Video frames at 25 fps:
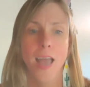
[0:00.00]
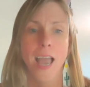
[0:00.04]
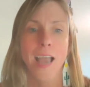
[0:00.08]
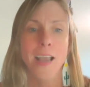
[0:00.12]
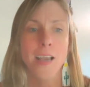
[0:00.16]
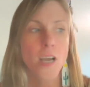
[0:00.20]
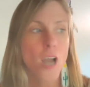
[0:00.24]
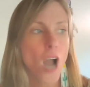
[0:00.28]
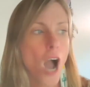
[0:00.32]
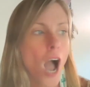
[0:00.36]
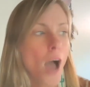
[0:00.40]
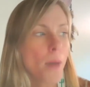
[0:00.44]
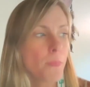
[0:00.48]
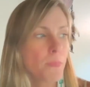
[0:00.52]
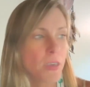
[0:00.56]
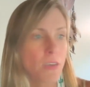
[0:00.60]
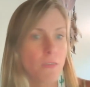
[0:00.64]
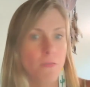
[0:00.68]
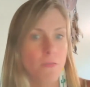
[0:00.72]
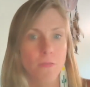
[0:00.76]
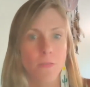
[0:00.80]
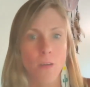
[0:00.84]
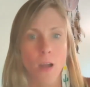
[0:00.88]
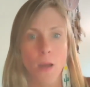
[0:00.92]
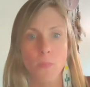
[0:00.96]
and got me
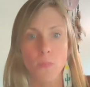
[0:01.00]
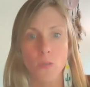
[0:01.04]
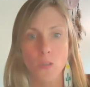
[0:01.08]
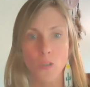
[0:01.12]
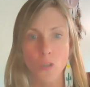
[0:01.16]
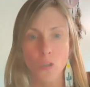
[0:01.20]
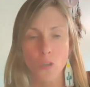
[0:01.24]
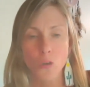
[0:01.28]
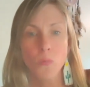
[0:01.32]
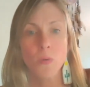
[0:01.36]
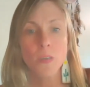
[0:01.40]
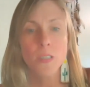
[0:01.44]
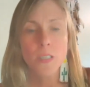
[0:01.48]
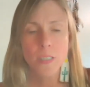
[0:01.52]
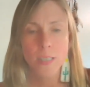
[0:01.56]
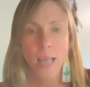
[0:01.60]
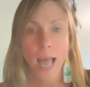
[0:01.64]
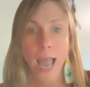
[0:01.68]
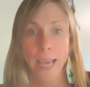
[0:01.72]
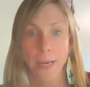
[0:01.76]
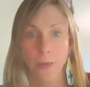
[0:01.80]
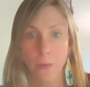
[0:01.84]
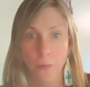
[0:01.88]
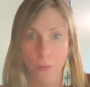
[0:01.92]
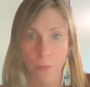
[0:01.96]
from
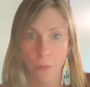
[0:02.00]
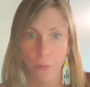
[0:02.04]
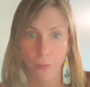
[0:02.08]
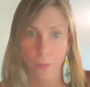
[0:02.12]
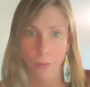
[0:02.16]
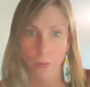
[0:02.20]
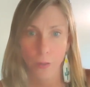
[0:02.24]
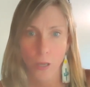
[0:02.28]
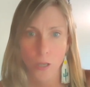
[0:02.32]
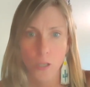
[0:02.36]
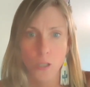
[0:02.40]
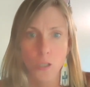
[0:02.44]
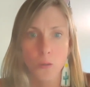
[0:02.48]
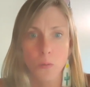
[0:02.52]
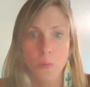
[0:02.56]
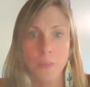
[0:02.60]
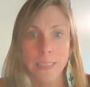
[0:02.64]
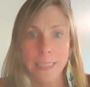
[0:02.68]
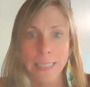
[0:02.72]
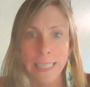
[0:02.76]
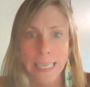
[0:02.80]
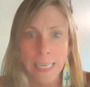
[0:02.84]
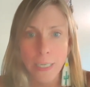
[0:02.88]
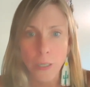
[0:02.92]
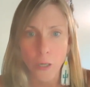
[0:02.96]
suicidal to
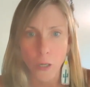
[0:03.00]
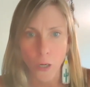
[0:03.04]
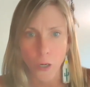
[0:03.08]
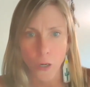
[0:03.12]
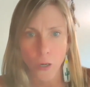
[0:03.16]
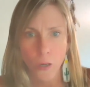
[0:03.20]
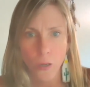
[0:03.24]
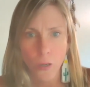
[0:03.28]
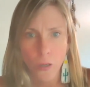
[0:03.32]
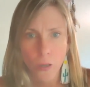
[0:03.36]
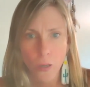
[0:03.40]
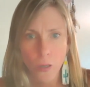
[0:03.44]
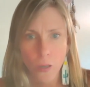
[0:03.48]
leader.